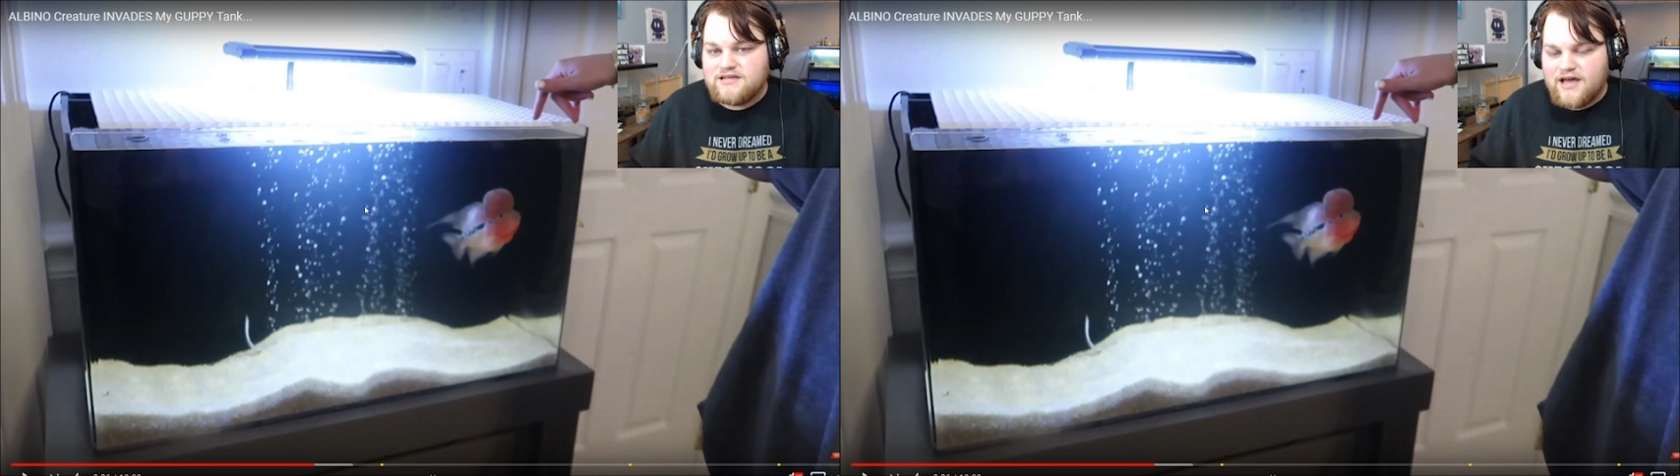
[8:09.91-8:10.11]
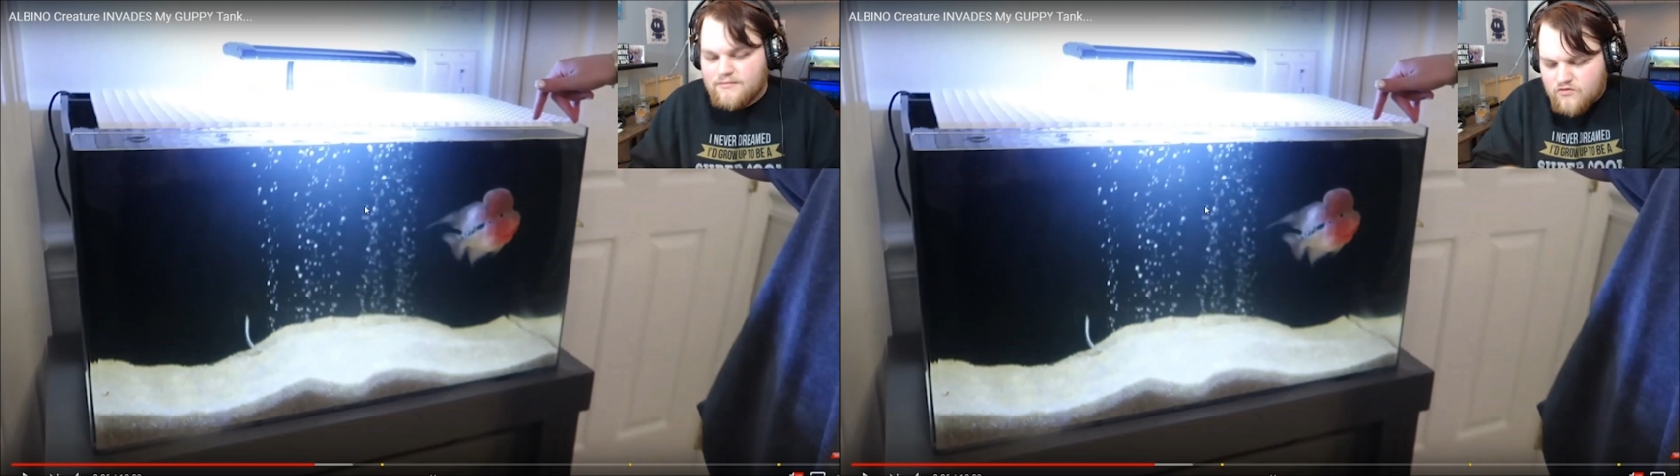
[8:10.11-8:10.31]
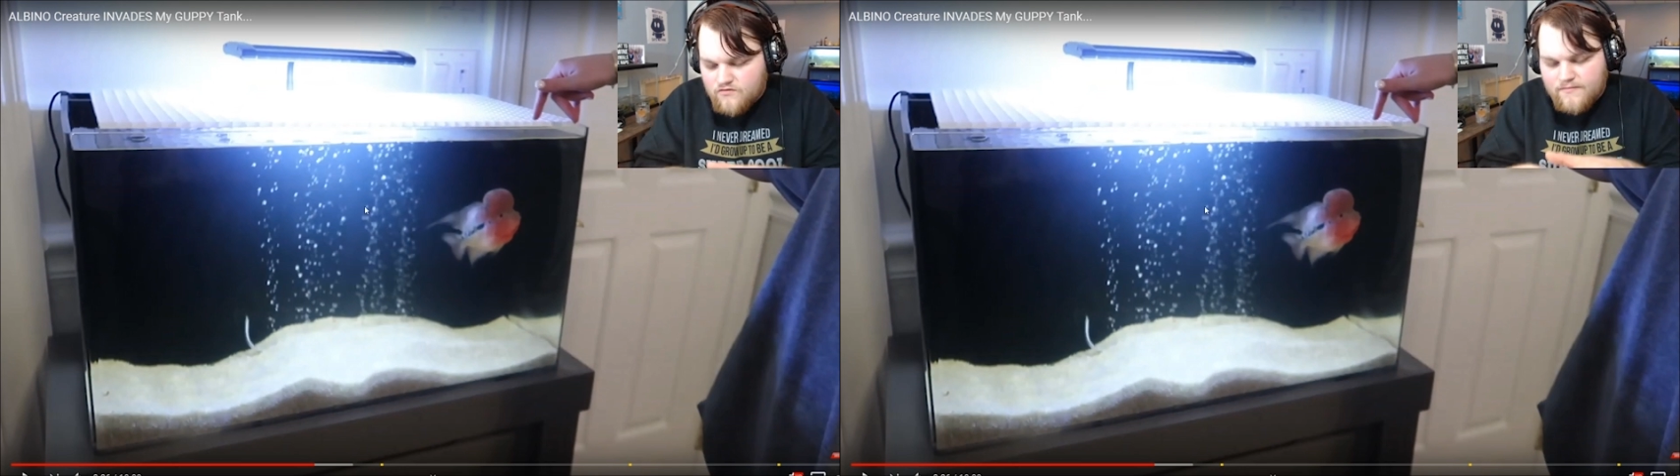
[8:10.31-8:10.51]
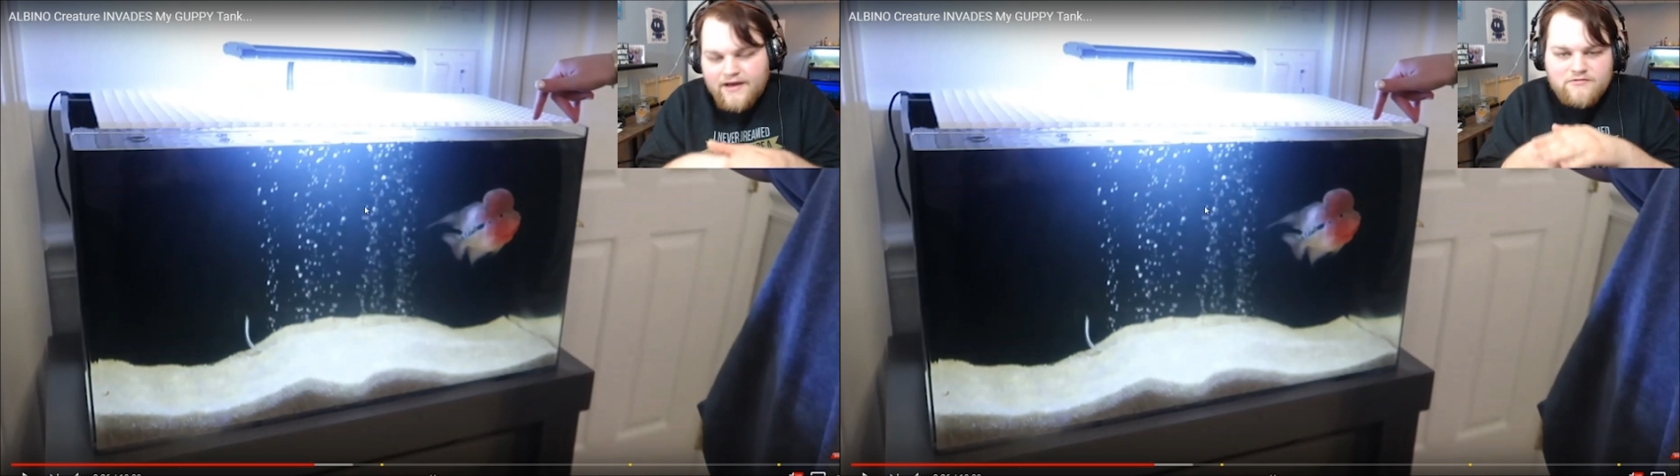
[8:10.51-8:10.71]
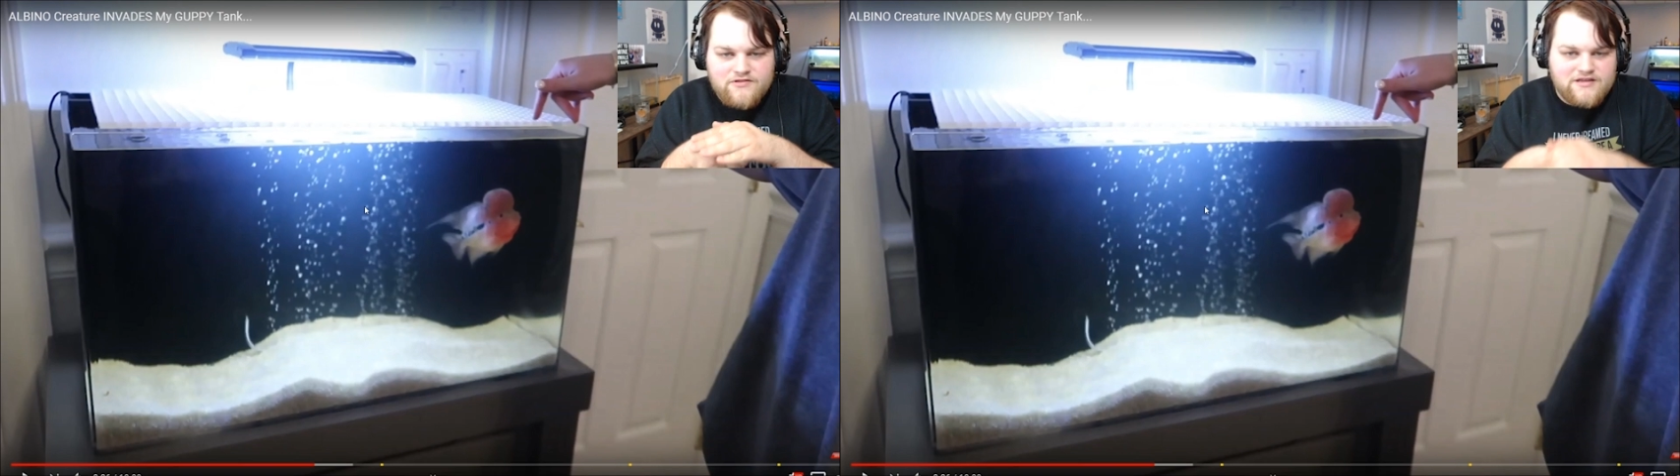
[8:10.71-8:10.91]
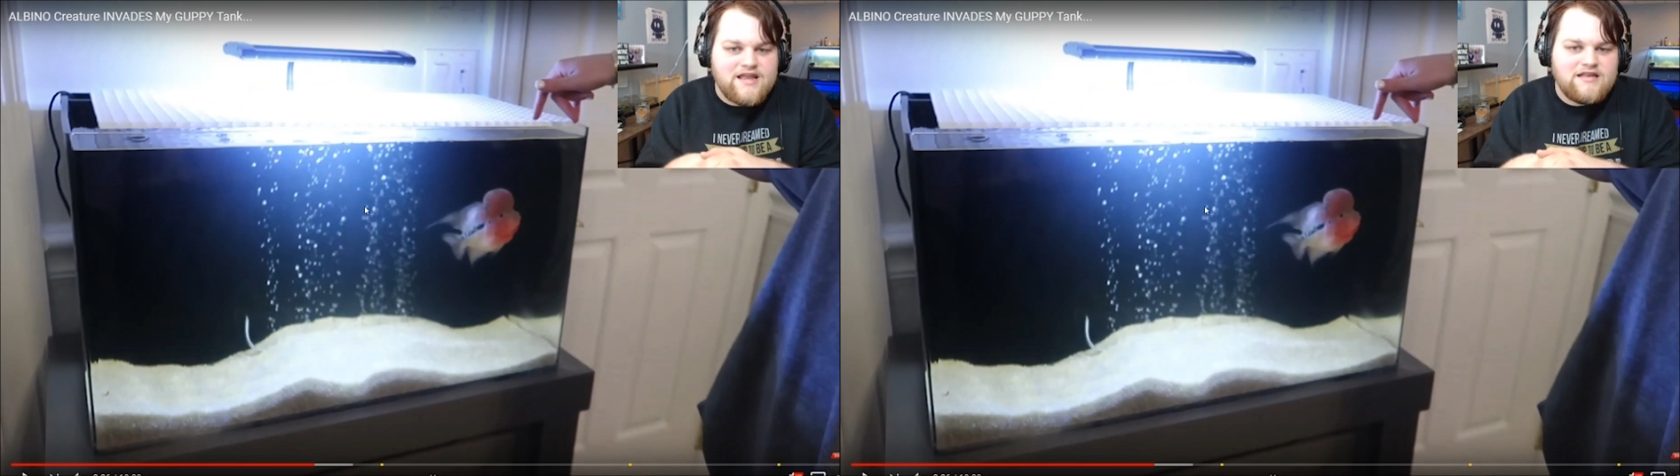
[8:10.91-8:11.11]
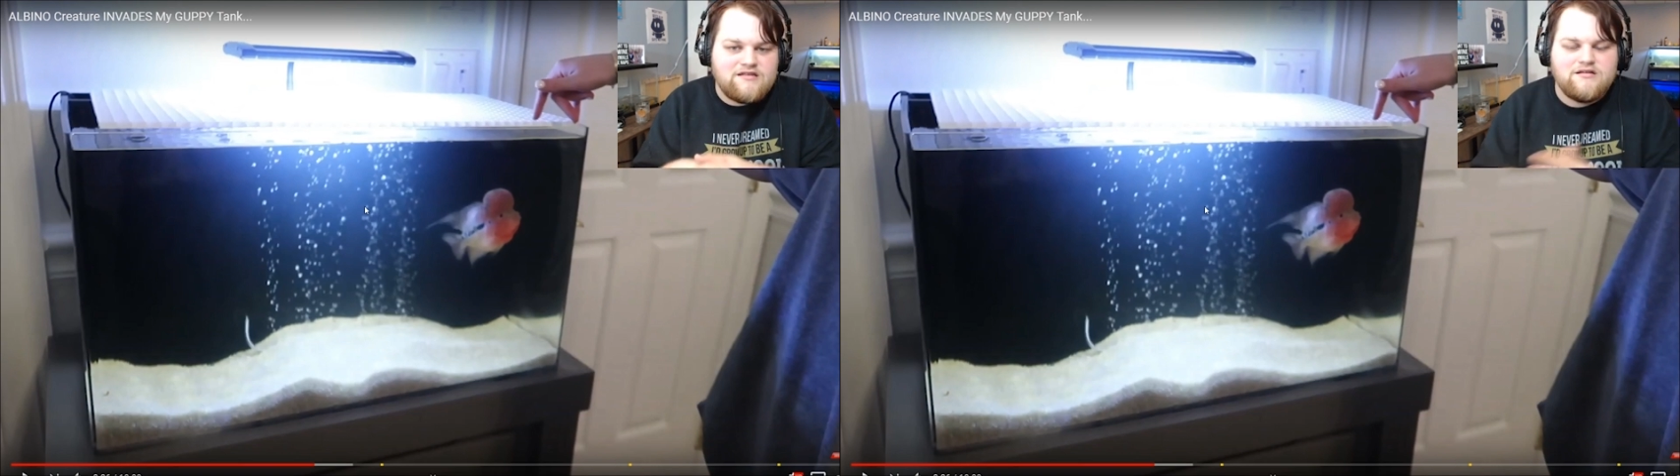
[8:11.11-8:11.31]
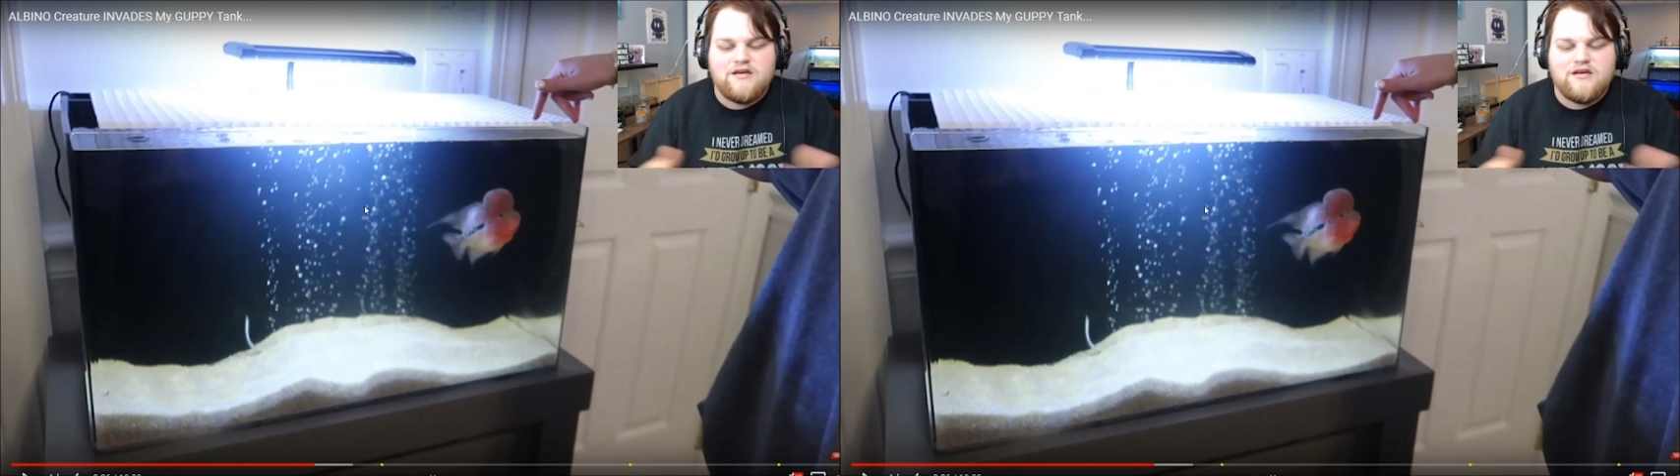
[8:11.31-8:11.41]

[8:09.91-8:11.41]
I move mine with a net.